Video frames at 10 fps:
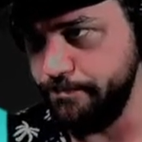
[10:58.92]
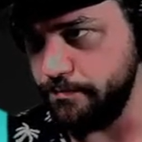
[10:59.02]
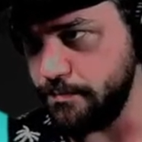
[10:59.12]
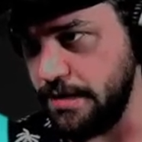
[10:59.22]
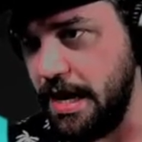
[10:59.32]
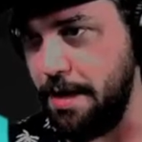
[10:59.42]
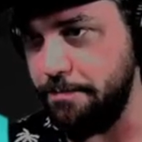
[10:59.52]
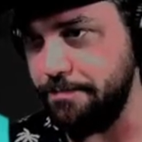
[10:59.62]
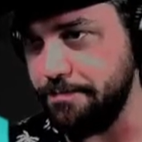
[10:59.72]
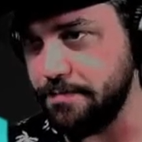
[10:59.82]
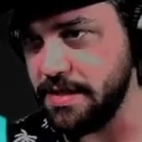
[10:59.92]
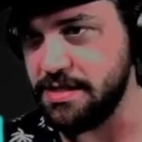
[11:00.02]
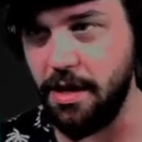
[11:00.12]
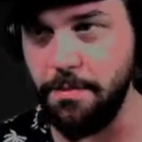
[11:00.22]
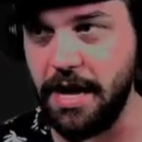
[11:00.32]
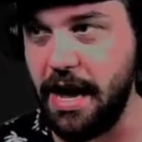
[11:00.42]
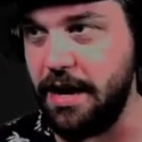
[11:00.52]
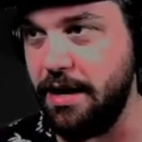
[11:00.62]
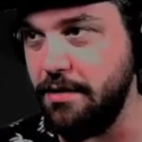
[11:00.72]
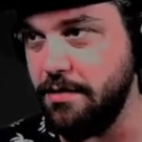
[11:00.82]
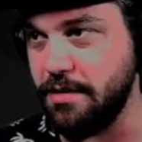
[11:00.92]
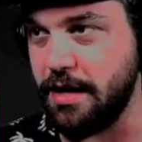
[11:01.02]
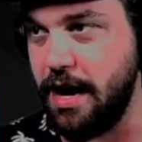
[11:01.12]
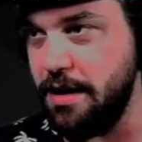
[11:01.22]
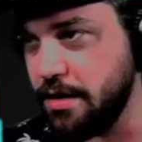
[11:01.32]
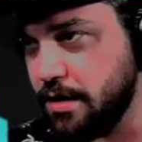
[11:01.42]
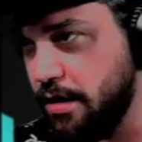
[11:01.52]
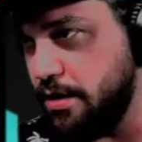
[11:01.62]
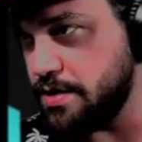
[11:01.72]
Yep. Some got it. Kind of close.